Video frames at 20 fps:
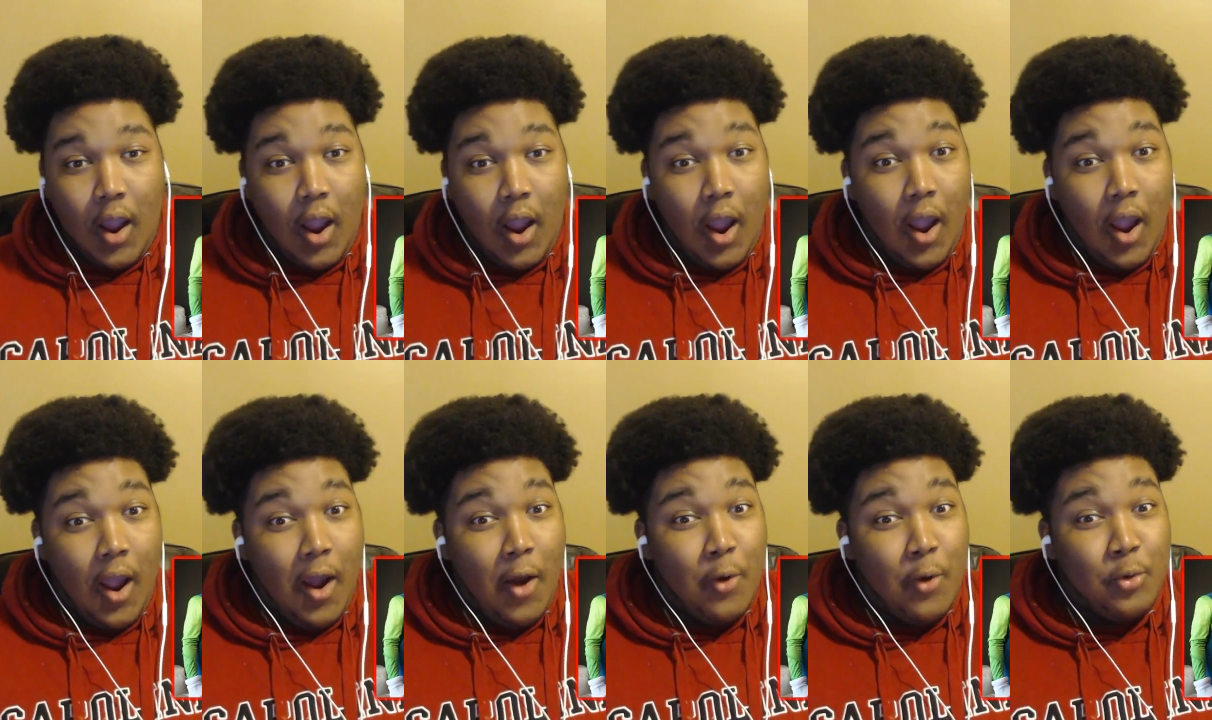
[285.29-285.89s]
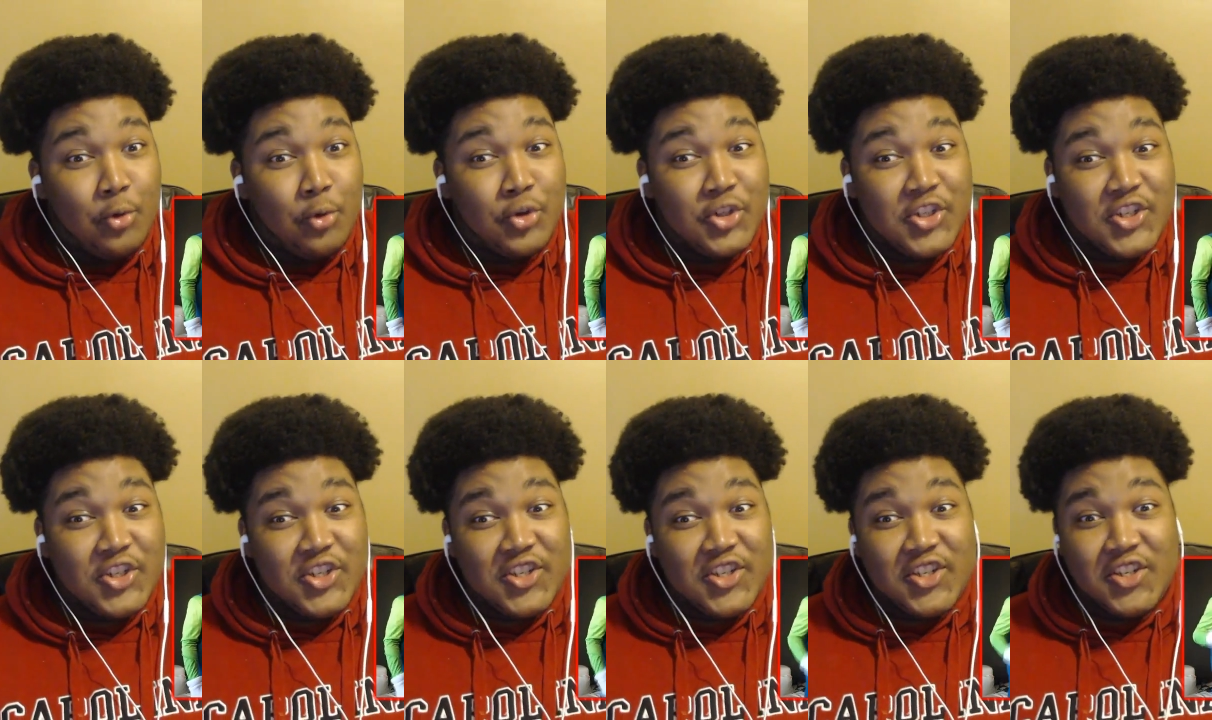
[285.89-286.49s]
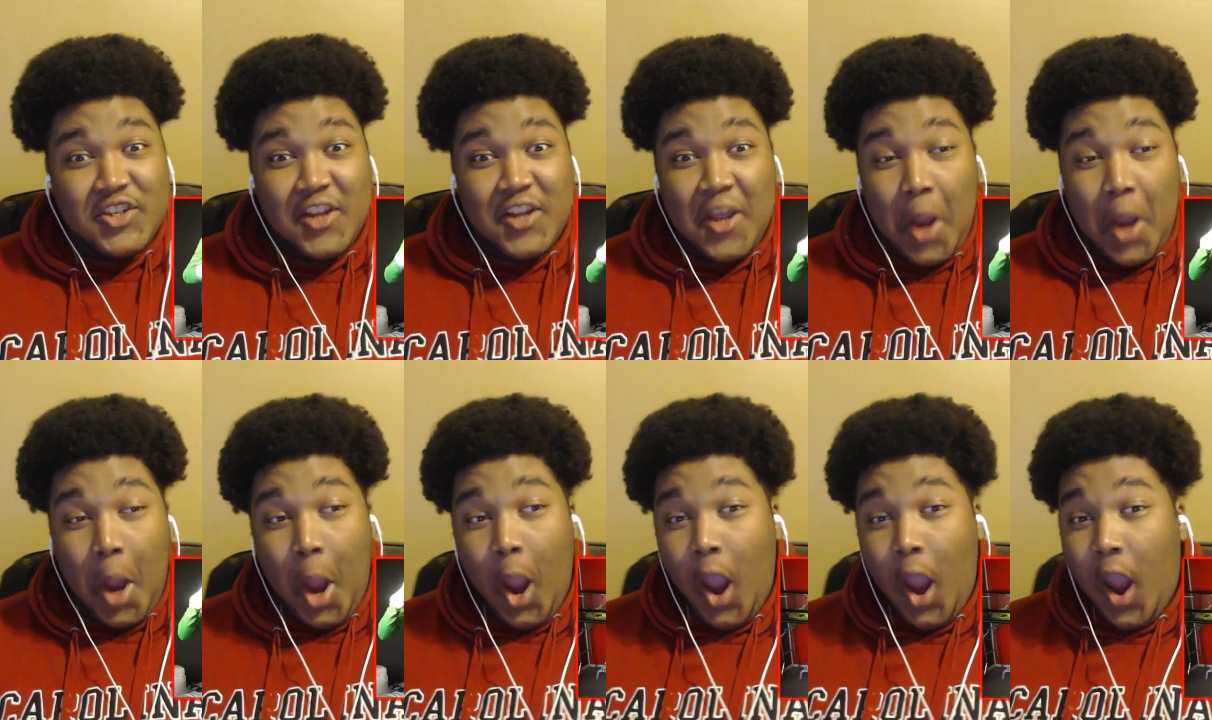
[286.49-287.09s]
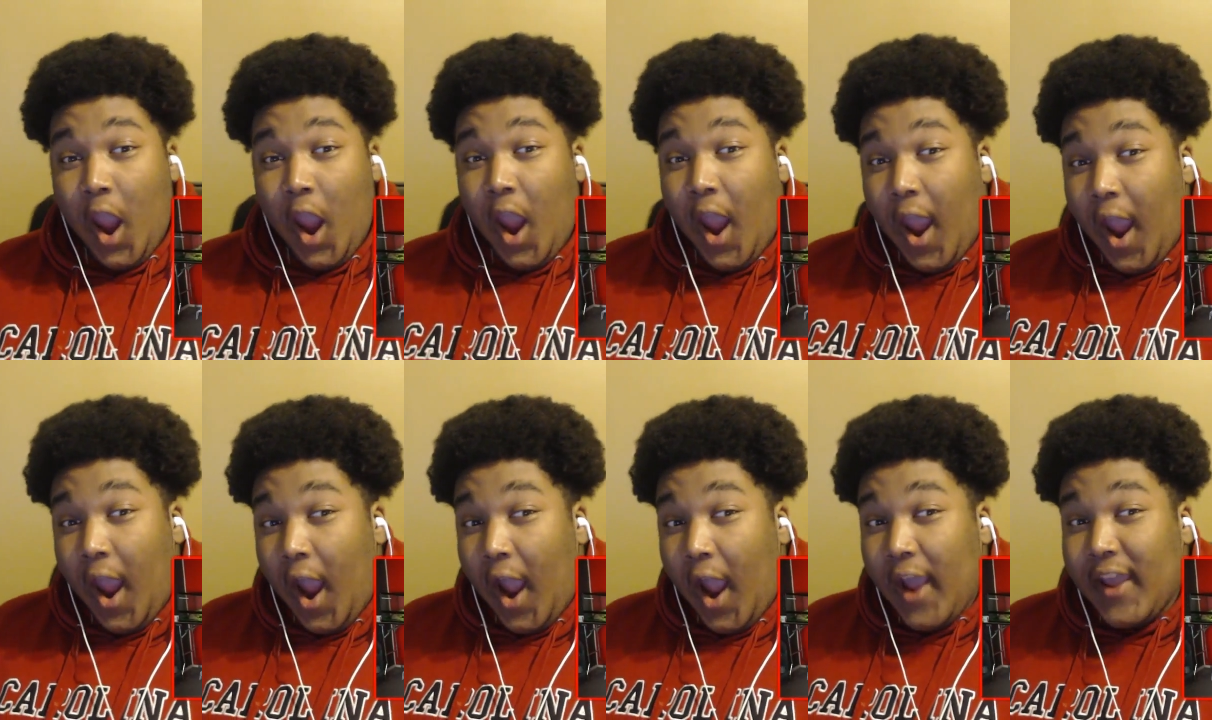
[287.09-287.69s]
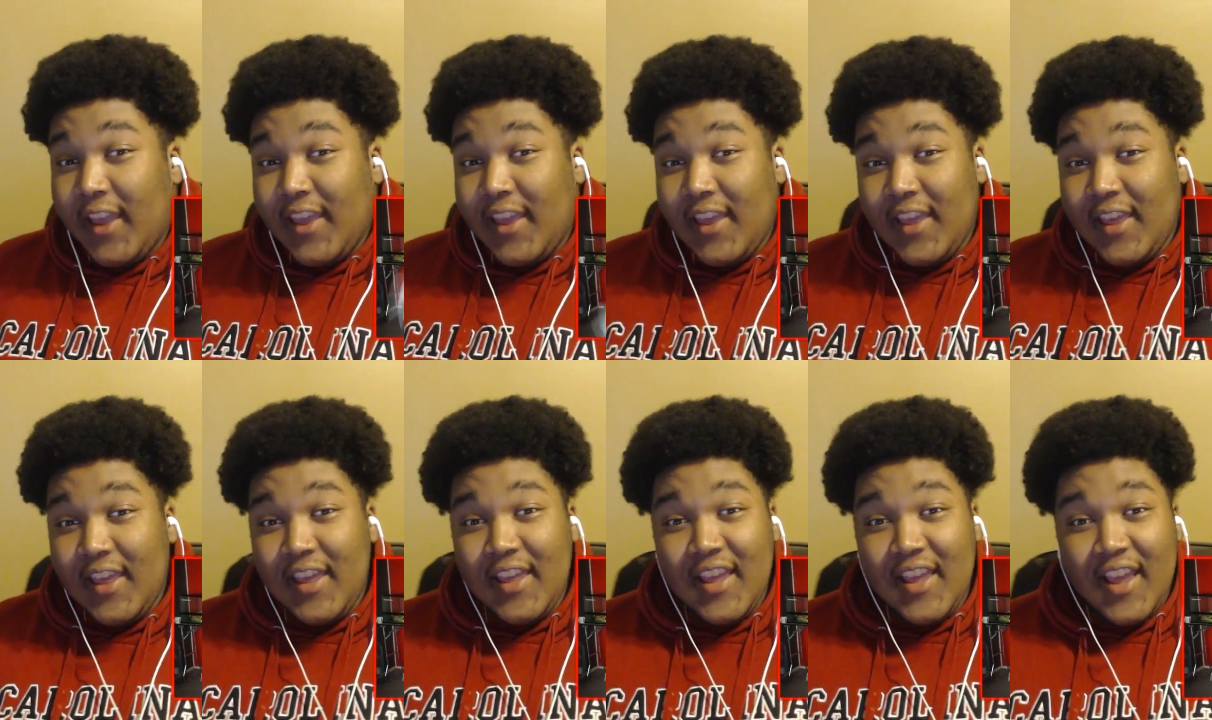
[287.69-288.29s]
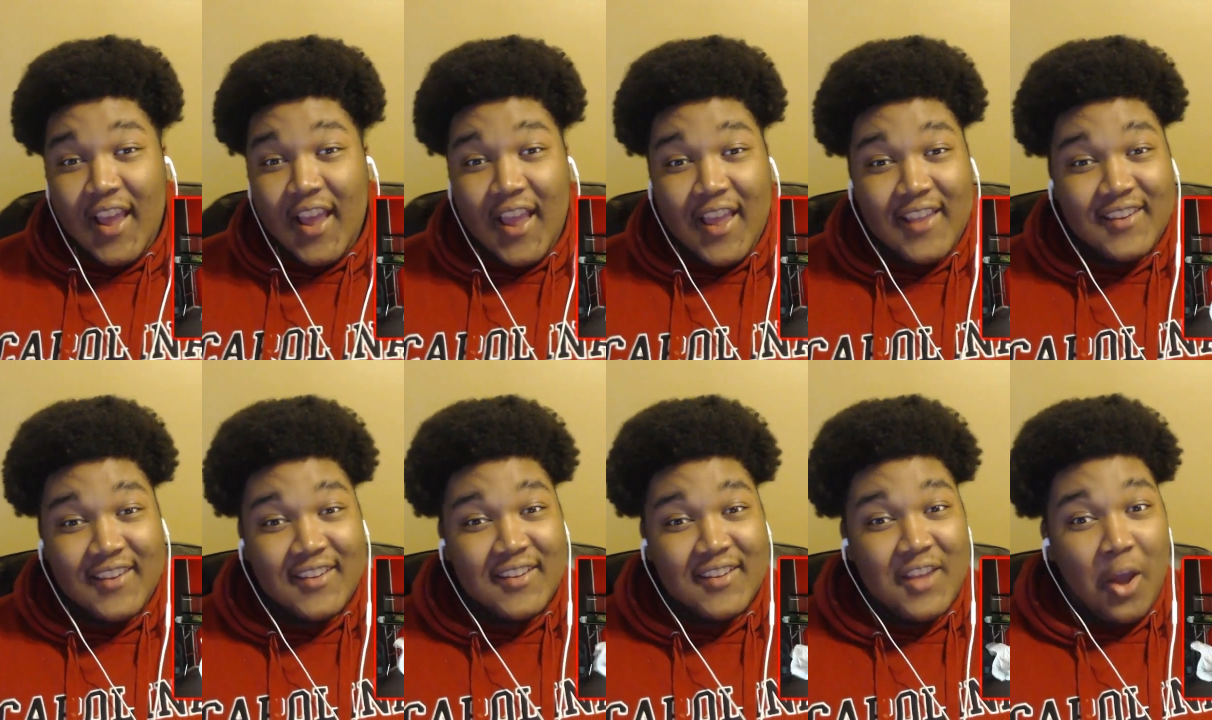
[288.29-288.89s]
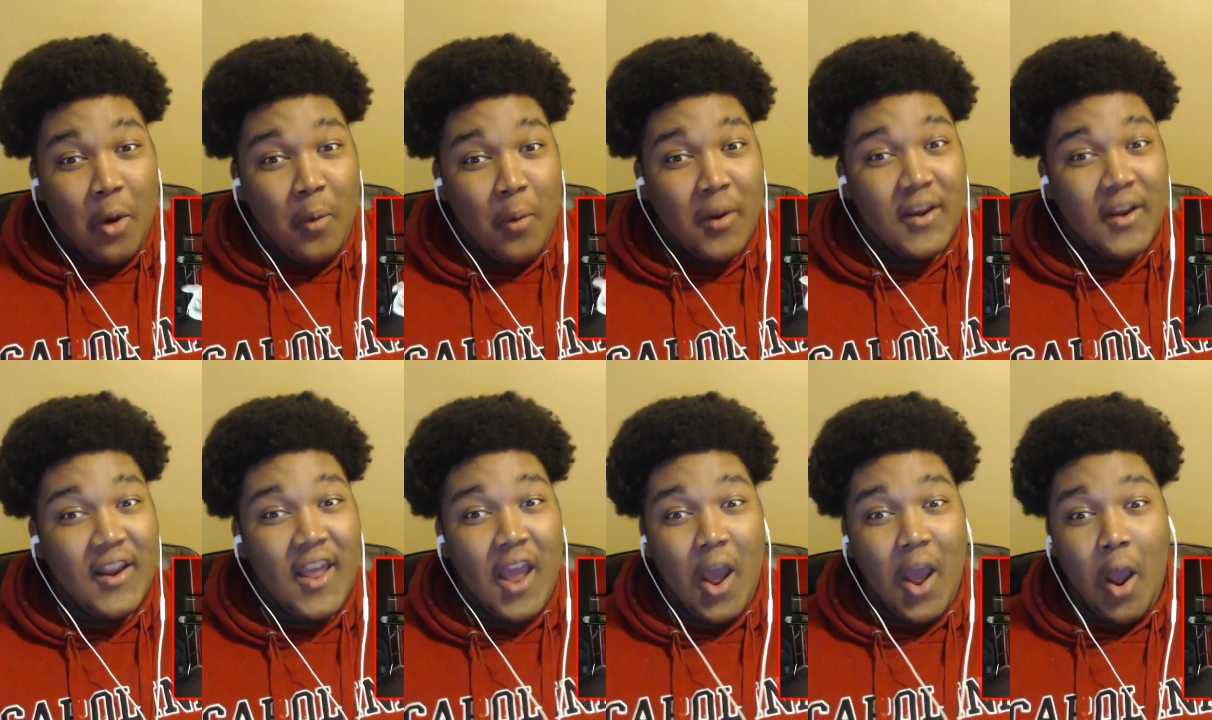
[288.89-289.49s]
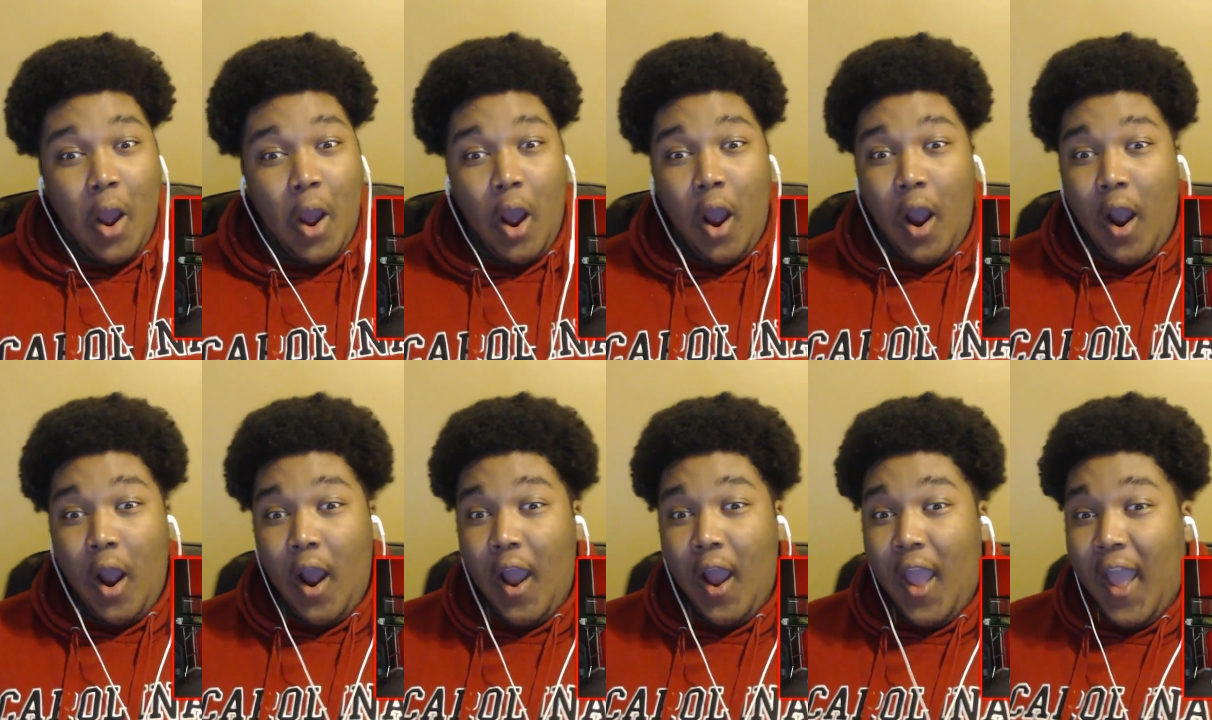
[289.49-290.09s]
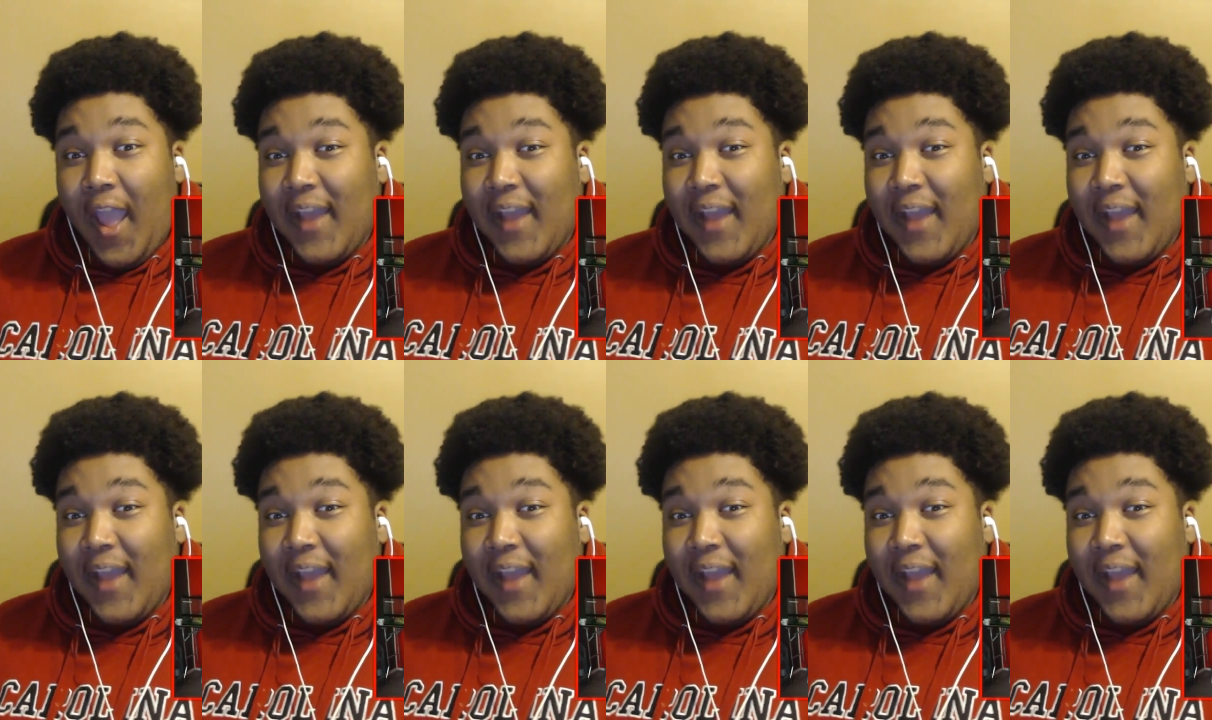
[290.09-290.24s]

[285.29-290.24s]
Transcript: Player. A second controller ass nigga.